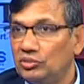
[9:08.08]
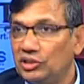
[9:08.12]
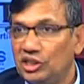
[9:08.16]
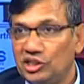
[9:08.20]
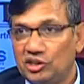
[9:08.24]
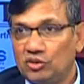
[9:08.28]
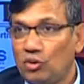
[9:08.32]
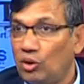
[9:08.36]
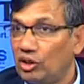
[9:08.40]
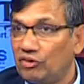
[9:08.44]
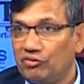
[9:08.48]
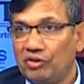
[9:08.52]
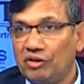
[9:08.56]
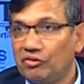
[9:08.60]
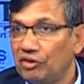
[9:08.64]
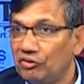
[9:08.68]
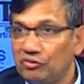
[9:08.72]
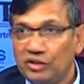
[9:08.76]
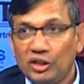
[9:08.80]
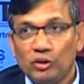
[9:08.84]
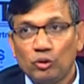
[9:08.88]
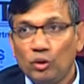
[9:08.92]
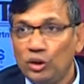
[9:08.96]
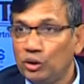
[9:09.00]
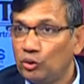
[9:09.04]
It's not a favor
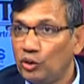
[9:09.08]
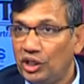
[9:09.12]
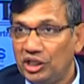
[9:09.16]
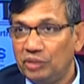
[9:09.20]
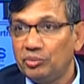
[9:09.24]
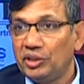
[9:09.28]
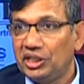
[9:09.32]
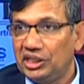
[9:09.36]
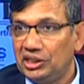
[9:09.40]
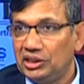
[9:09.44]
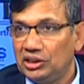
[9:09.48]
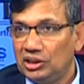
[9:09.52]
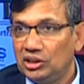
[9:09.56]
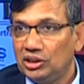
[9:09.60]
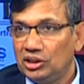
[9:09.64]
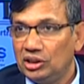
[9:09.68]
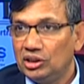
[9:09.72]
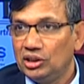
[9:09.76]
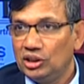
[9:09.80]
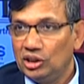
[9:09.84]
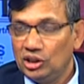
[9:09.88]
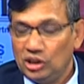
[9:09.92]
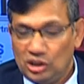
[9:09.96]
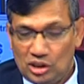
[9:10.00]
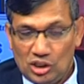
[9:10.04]
we are doing to anybody.
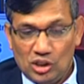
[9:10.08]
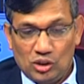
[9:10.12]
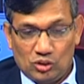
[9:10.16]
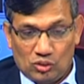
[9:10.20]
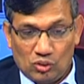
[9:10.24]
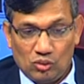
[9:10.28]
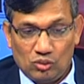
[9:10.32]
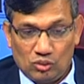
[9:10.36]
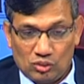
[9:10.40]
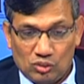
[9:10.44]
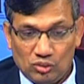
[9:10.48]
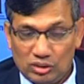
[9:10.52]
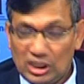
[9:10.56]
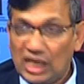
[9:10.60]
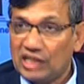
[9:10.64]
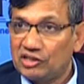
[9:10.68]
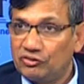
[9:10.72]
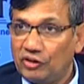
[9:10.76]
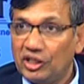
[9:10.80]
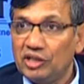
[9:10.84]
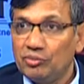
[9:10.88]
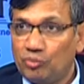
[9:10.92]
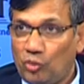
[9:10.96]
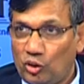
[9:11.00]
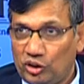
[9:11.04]
So that's
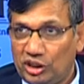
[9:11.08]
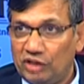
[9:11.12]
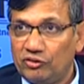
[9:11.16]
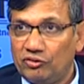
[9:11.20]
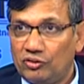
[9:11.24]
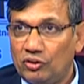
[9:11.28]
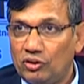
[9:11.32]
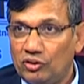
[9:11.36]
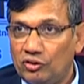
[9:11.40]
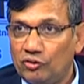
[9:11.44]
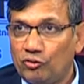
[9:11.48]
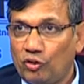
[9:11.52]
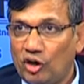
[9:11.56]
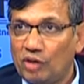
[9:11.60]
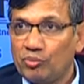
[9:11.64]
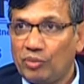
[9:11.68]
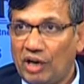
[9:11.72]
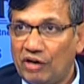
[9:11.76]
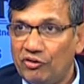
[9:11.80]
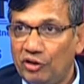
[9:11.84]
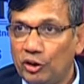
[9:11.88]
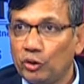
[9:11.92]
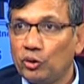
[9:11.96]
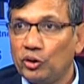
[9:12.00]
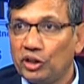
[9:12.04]
very important for a
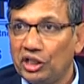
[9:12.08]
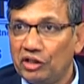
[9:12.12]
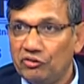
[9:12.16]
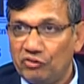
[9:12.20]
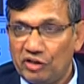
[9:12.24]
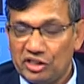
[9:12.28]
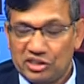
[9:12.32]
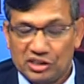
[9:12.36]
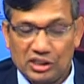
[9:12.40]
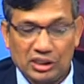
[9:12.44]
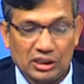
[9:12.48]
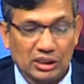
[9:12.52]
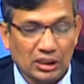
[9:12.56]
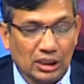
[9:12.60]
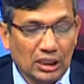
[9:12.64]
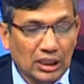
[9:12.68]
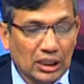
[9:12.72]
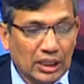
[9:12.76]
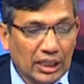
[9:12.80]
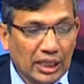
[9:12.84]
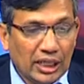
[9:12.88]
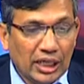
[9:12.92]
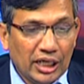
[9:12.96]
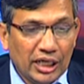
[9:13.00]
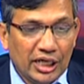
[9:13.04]
private equity investor.
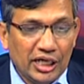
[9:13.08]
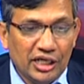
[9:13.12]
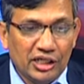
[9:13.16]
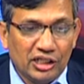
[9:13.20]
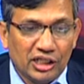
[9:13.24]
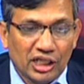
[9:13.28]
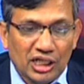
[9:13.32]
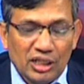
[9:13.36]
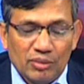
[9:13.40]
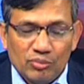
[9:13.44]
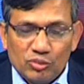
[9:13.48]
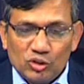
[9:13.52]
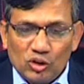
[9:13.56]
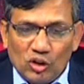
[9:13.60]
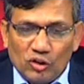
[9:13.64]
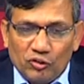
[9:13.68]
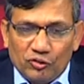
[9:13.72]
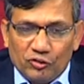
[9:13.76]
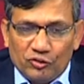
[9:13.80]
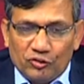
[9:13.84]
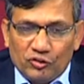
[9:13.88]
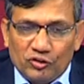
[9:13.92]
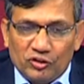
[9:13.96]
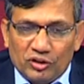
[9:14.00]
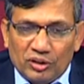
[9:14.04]
In terms of
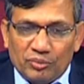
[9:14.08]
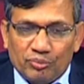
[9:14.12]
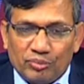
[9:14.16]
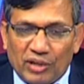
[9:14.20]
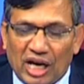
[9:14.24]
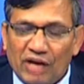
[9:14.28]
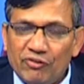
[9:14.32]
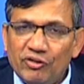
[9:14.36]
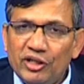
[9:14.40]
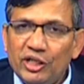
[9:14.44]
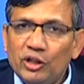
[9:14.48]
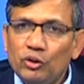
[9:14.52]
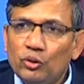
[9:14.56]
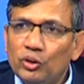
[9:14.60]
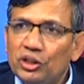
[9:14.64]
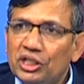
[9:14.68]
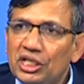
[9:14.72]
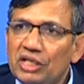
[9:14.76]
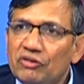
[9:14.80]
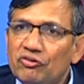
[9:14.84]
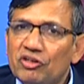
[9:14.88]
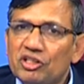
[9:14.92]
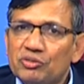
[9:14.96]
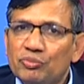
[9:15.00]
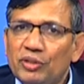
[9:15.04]
private equity
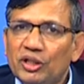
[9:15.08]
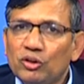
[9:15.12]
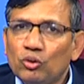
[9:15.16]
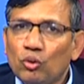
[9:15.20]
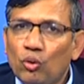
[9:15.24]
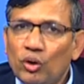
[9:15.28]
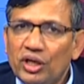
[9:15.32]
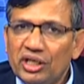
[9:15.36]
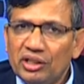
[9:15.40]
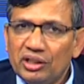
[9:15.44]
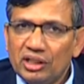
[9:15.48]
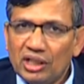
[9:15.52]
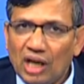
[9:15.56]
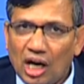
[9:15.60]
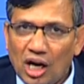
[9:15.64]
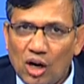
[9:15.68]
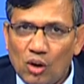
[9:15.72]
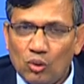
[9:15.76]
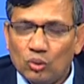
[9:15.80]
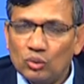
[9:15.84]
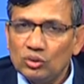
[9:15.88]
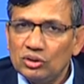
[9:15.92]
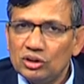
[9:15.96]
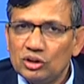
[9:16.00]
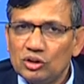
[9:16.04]
investment going
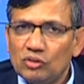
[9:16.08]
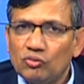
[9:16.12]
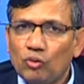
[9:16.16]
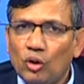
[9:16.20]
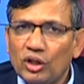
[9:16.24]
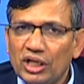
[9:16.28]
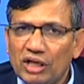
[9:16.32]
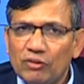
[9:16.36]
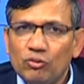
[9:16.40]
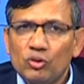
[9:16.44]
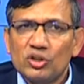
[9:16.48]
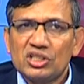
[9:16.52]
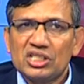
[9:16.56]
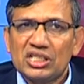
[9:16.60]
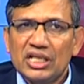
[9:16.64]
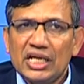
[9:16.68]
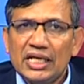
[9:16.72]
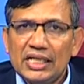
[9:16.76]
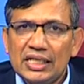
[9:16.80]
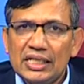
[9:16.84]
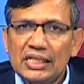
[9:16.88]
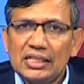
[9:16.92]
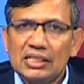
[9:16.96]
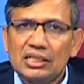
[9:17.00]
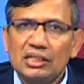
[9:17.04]
down, so what I would
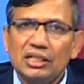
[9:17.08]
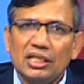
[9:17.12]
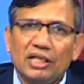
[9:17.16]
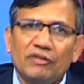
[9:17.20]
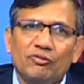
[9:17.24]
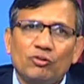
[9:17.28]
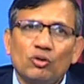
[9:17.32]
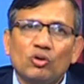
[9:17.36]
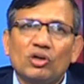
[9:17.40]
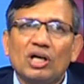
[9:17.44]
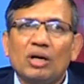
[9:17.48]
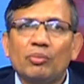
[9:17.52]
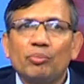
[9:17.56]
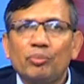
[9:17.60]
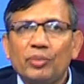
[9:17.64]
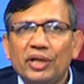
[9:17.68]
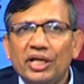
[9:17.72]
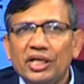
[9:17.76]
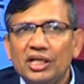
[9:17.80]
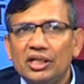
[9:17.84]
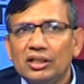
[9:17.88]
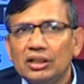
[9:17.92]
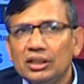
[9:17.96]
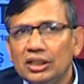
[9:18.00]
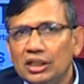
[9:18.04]
say is, if you
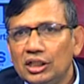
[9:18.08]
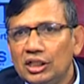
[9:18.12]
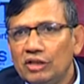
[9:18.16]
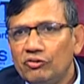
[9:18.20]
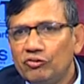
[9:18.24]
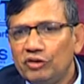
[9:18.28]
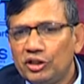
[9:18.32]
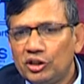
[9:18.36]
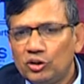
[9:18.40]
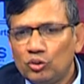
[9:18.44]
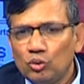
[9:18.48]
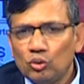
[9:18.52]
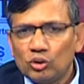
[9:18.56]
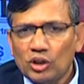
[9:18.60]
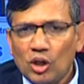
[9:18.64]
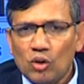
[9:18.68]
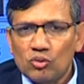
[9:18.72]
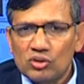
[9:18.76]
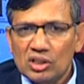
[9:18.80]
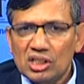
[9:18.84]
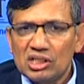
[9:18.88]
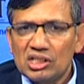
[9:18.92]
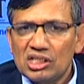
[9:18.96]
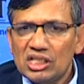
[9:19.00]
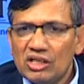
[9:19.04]
compare with
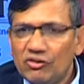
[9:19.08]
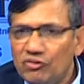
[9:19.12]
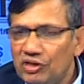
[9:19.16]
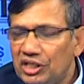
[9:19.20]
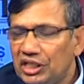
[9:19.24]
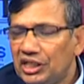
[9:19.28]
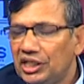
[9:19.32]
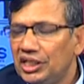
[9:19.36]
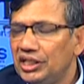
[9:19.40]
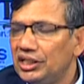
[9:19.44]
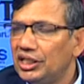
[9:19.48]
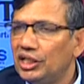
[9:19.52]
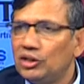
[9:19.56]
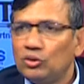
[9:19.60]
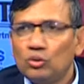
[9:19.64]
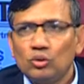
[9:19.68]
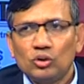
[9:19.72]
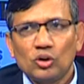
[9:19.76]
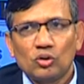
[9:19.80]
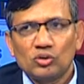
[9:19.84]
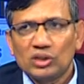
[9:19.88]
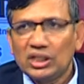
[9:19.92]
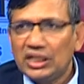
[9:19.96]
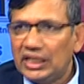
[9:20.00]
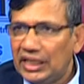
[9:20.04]
2017 and
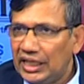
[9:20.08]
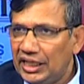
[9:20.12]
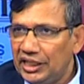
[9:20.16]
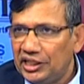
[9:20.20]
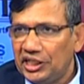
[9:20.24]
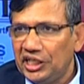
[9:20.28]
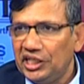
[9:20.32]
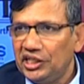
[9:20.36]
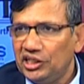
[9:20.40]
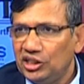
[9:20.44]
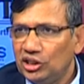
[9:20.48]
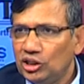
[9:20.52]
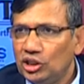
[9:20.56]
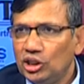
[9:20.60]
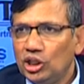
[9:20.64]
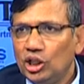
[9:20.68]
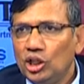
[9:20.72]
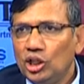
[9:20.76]
2018,